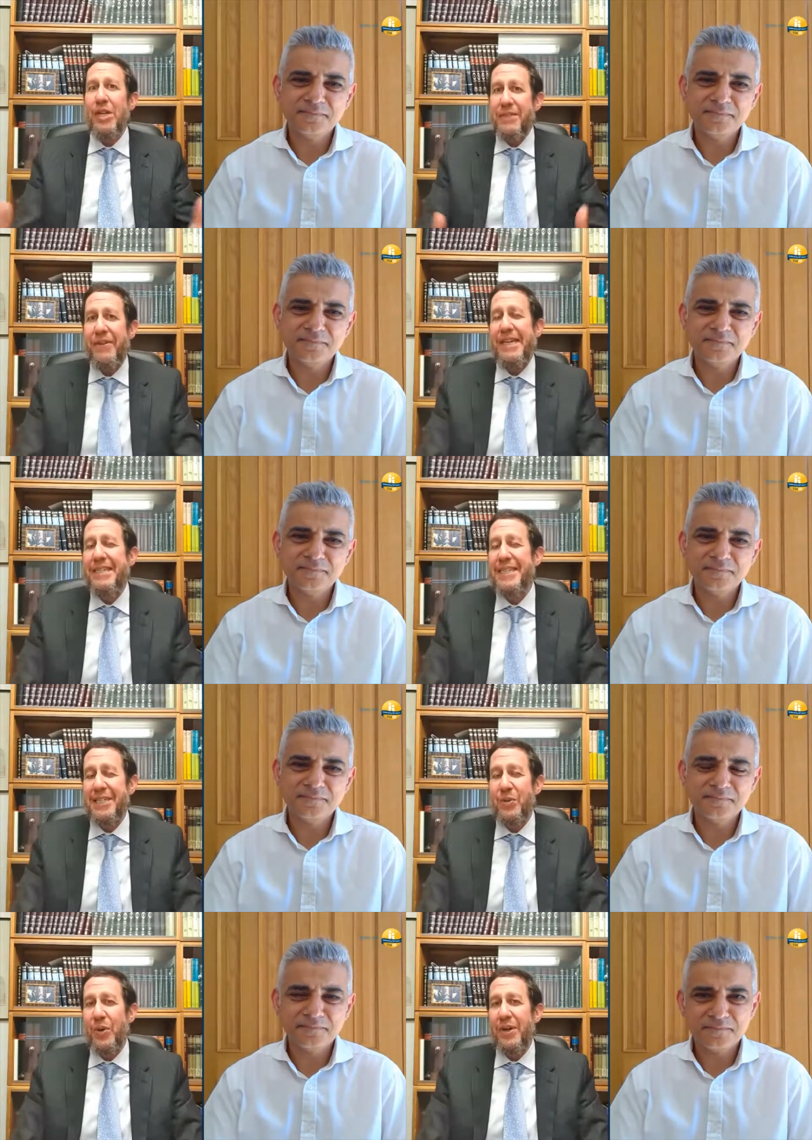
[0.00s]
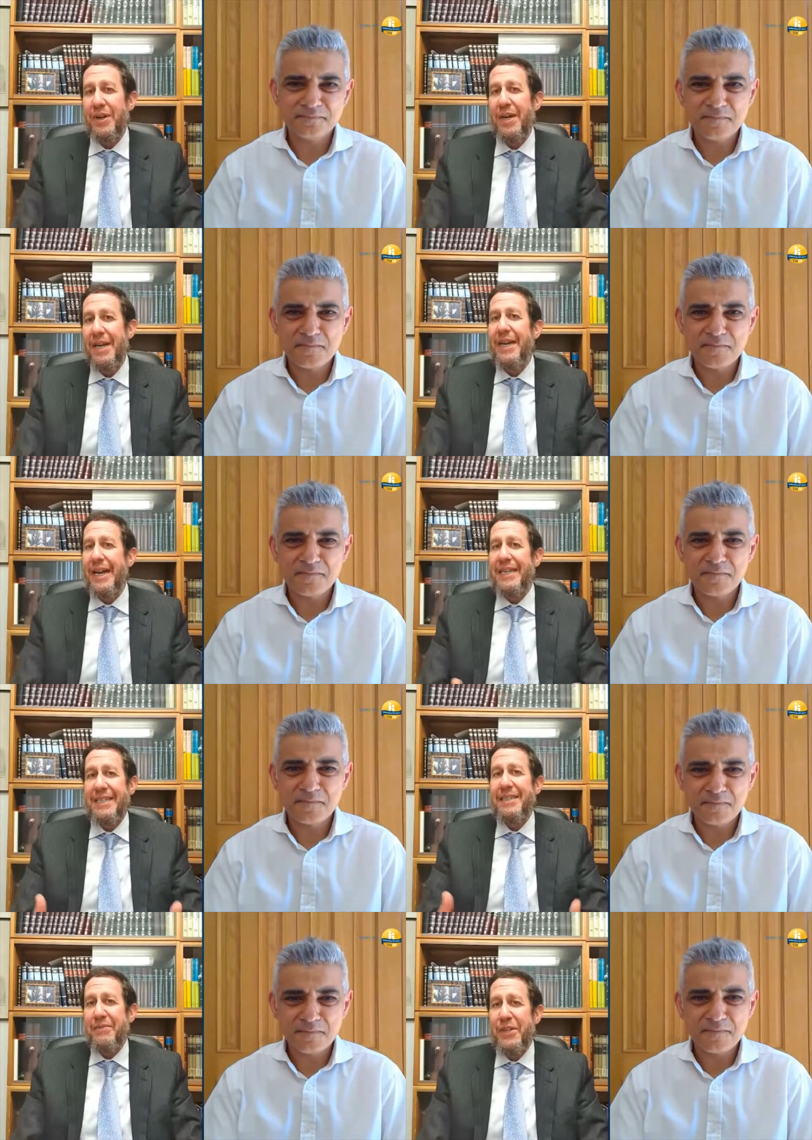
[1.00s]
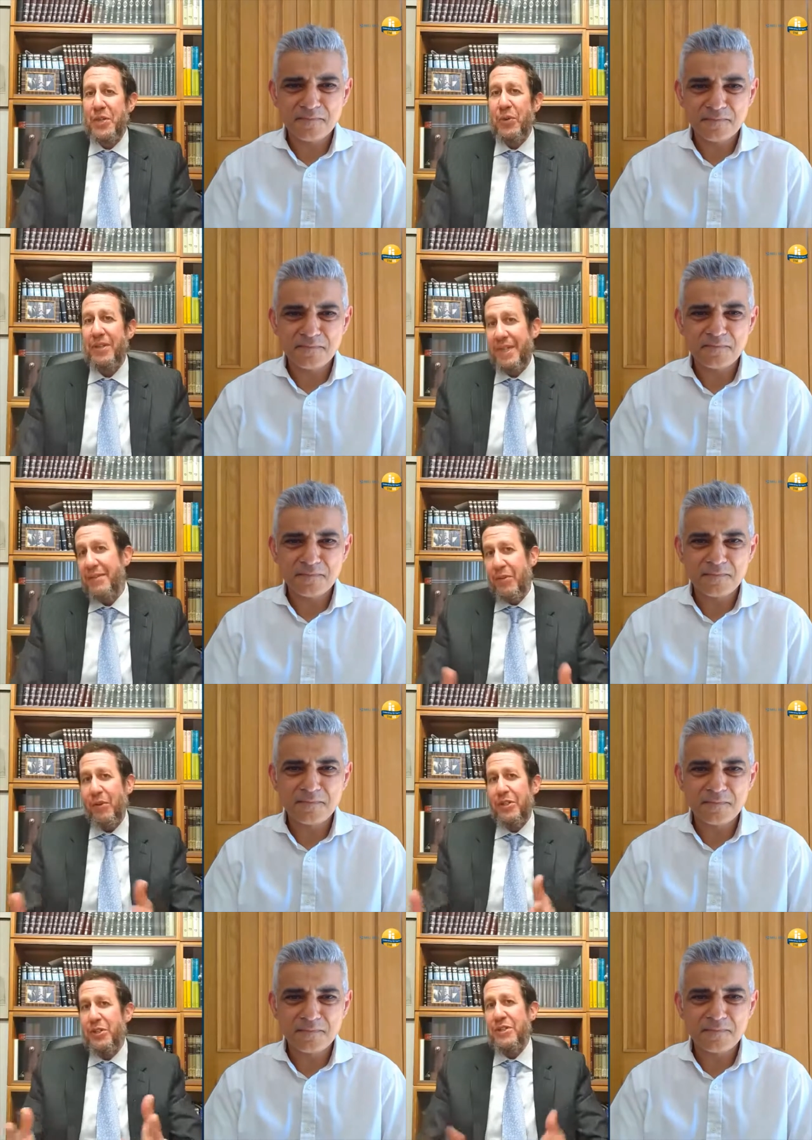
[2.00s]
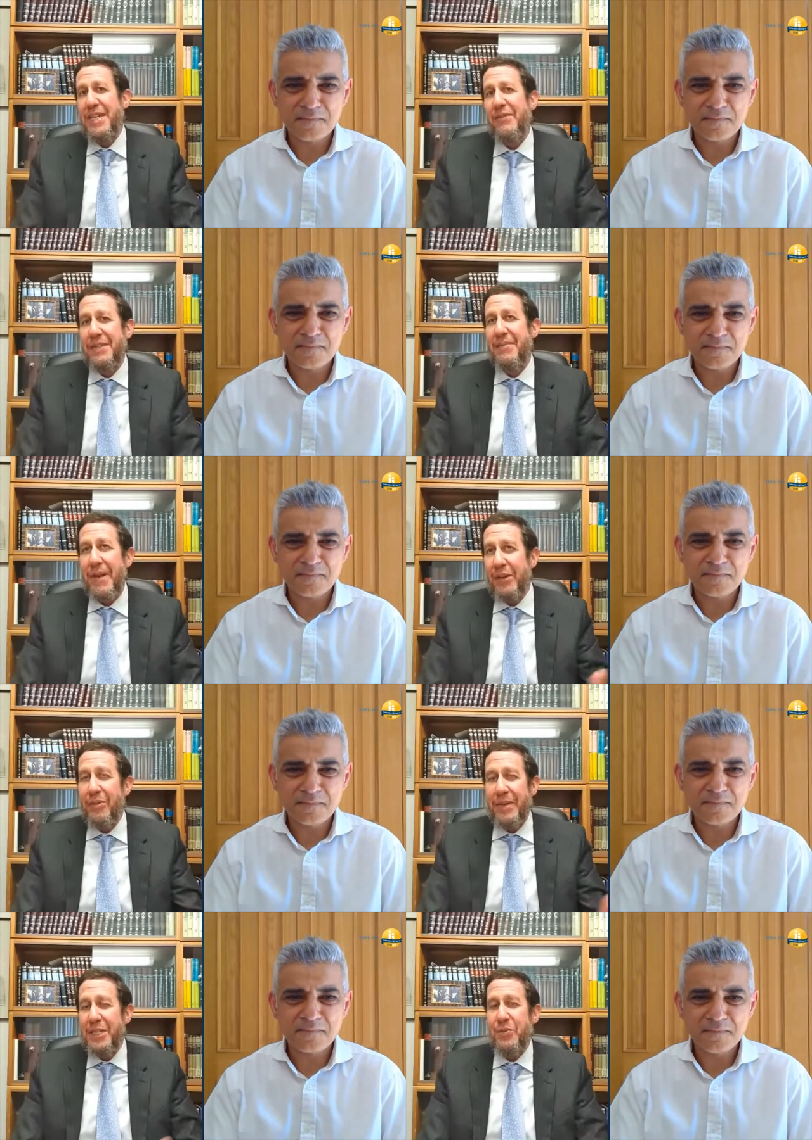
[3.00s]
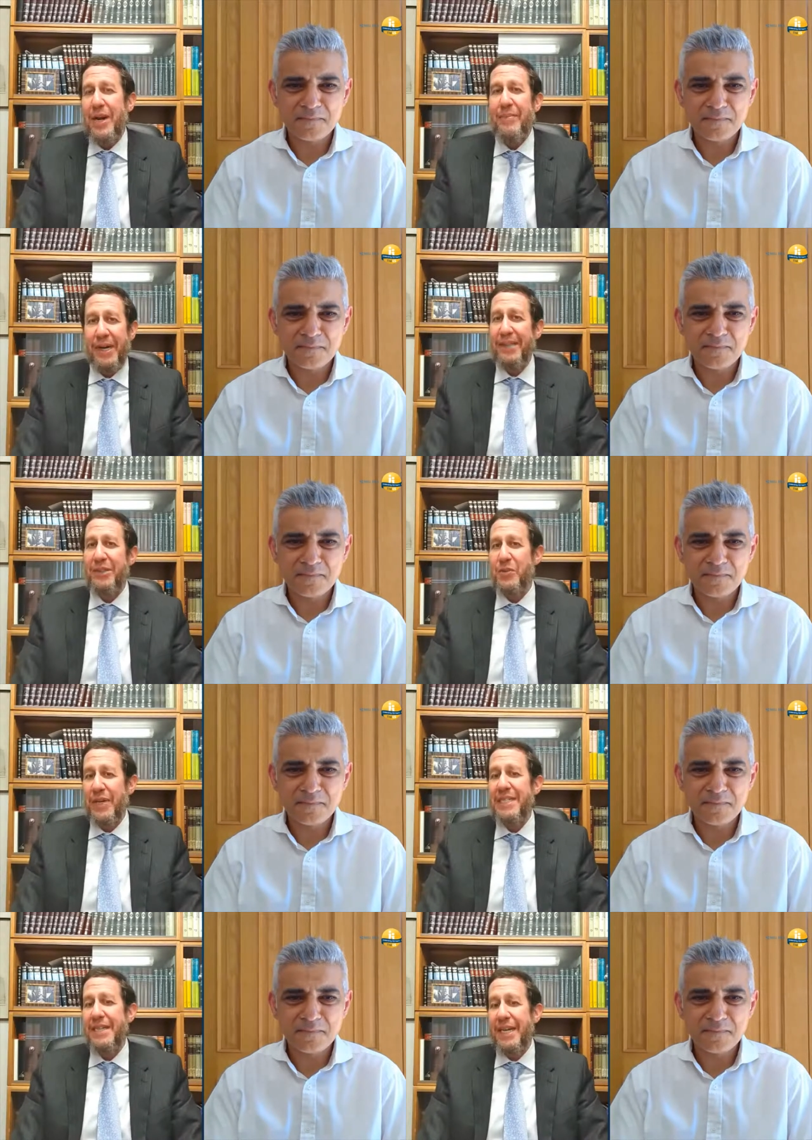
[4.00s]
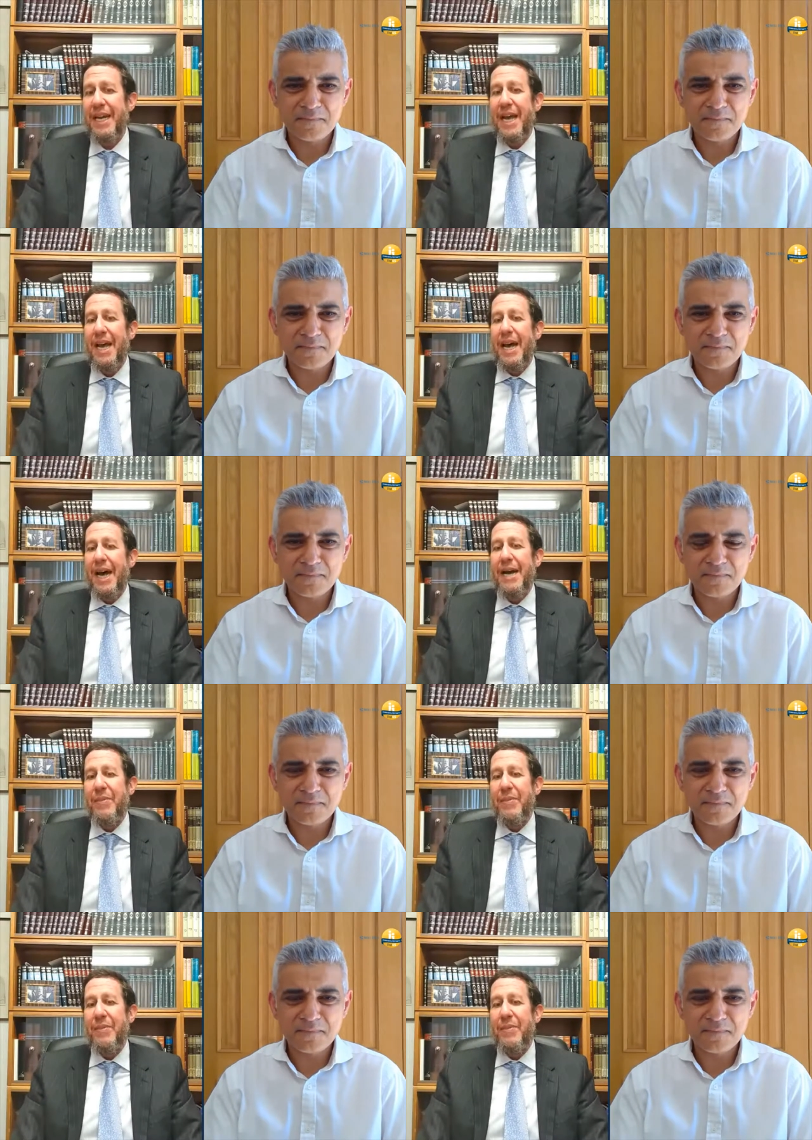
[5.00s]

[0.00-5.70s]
Speaker 1: just across faiths, as it were, as individuals, and of course yourself as the mayor and me as a rabbi in this great city.